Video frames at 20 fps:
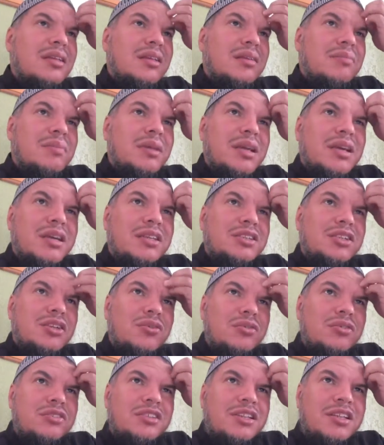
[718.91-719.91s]
because you
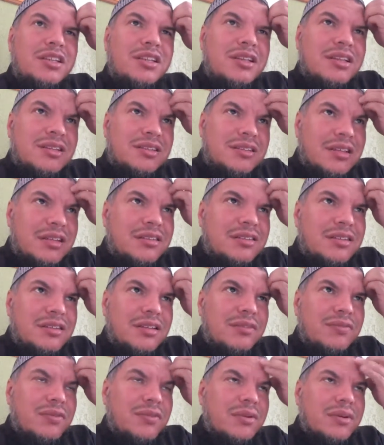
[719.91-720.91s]
don't see the necessity
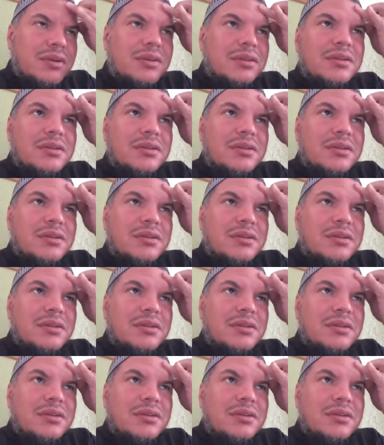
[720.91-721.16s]
for it,